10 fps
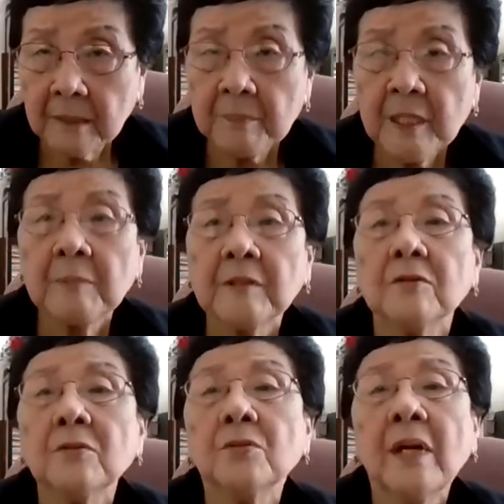
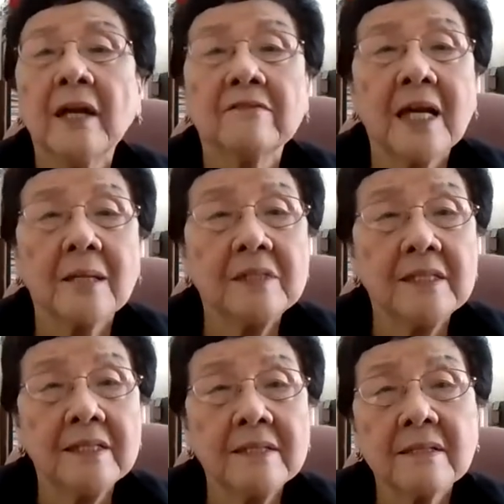people who have
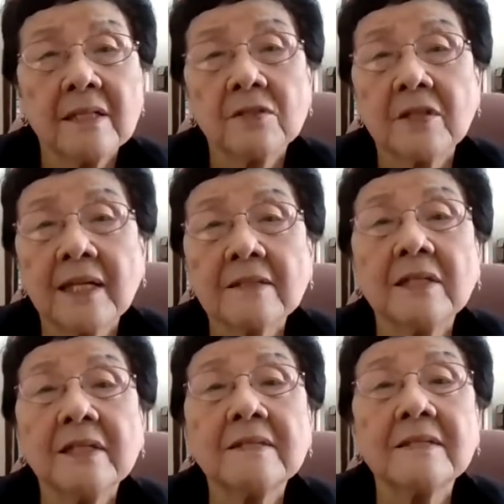diabetes should
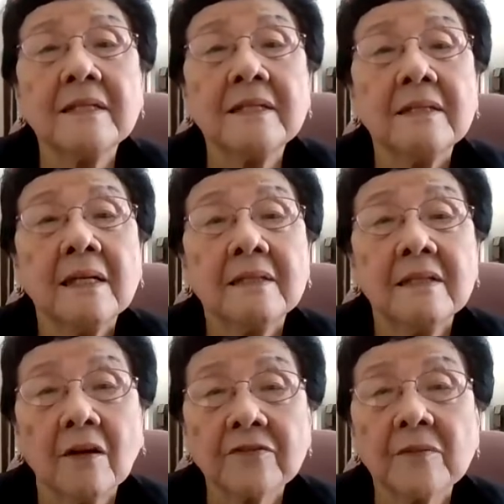actually see the
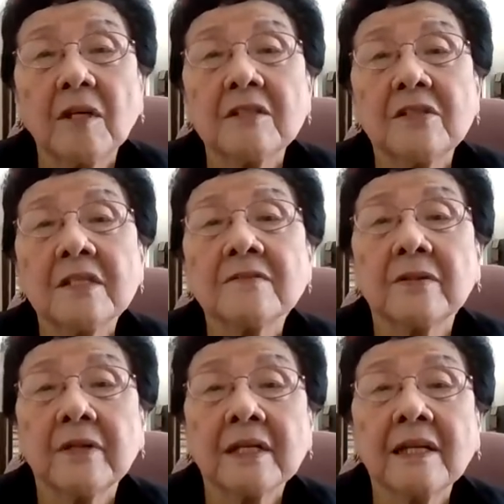ophthalmologist for
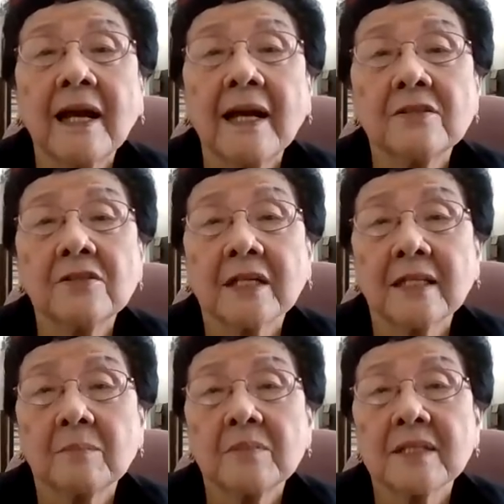regular eye
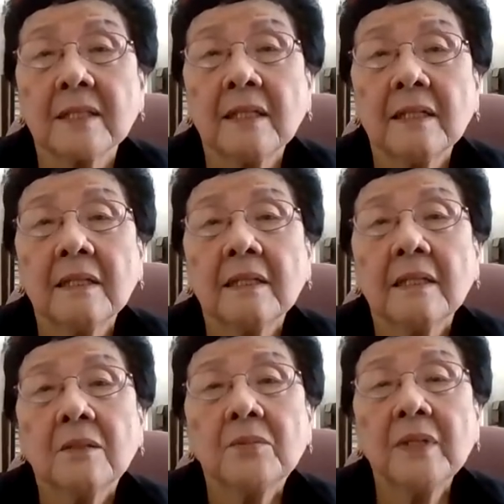checkups.
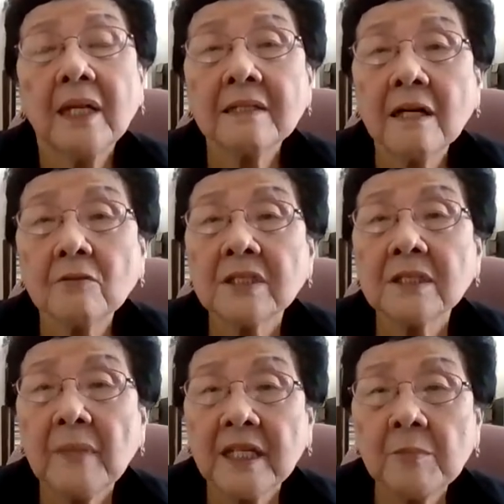We encounter
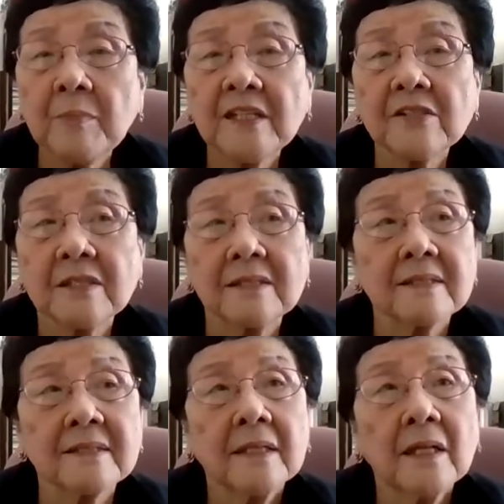many
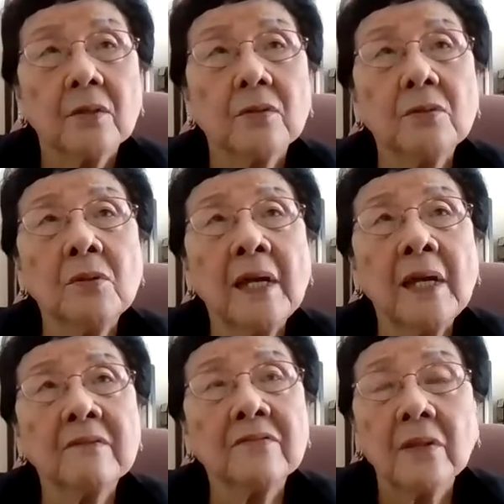patients who
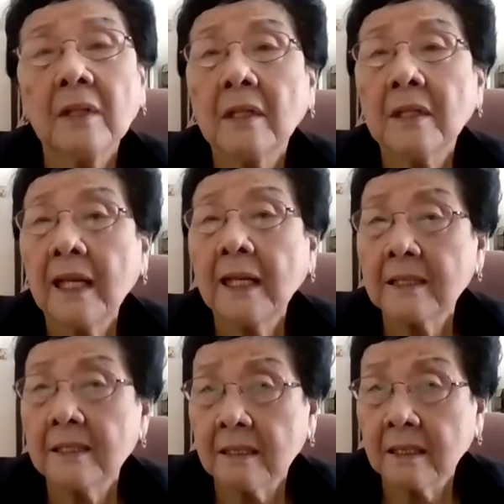have
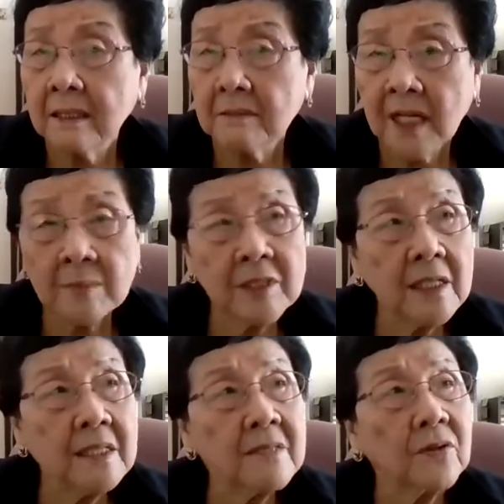had
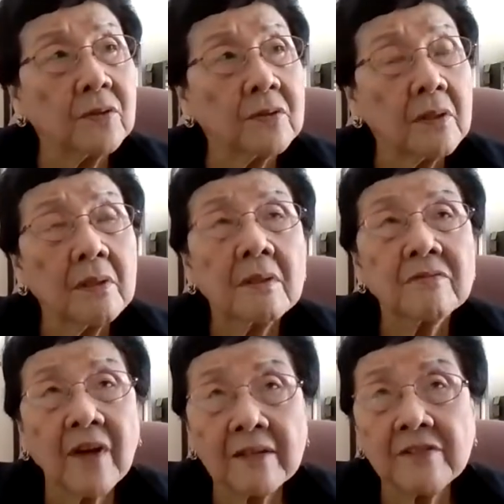diabetes for
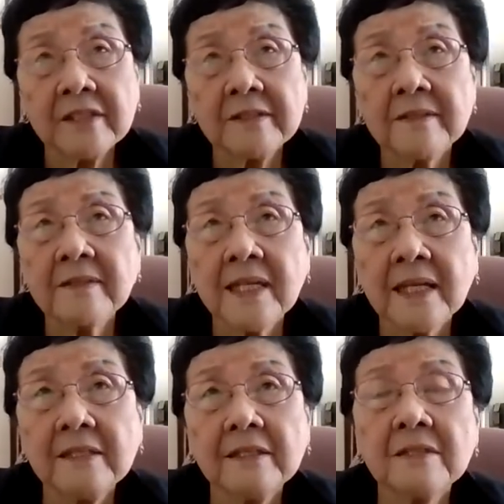5 years,
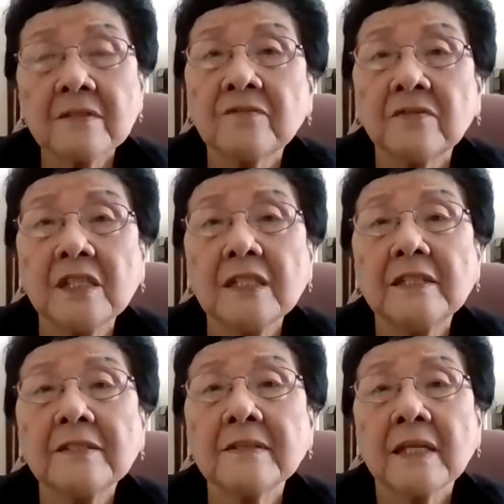10 years, 15
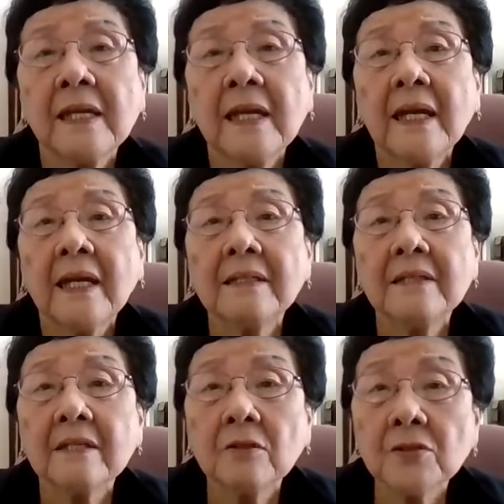years, and
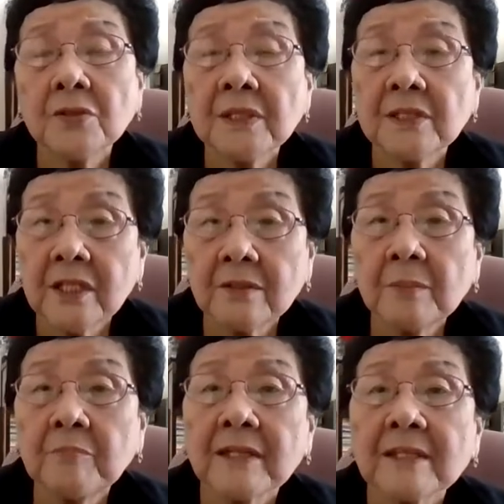they go to the general
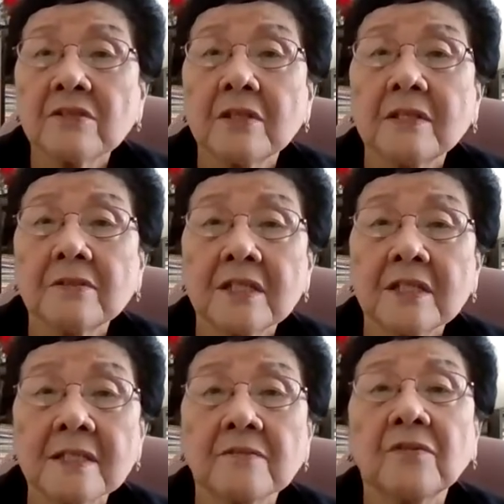practitioner
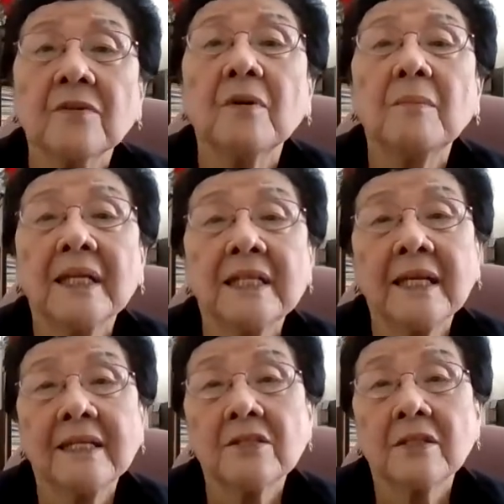just for
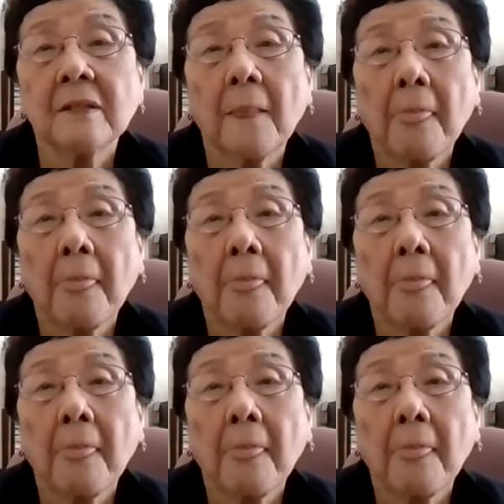medication.